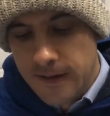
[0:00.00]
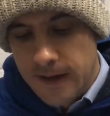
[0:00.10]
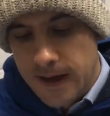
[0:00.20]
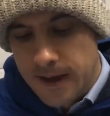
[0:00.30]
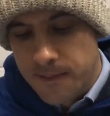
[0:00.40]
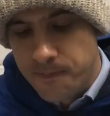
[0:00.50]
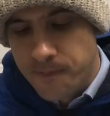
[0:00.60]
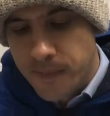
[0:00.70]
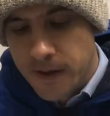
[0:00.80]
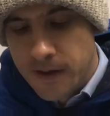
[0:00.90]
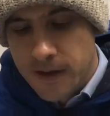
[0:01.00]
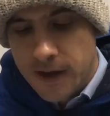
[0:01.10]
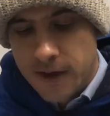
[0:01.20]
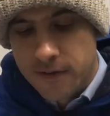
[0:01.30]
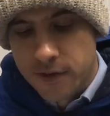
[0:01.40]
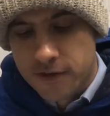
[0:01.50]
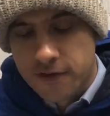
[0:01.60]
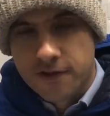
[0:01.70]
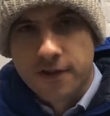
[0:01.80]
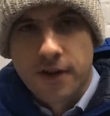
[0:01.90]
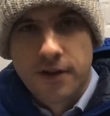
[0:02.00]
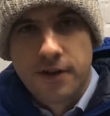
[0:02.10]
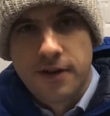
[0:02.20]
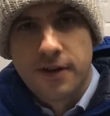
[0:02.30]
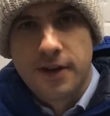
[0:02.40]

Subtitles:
And of course the Son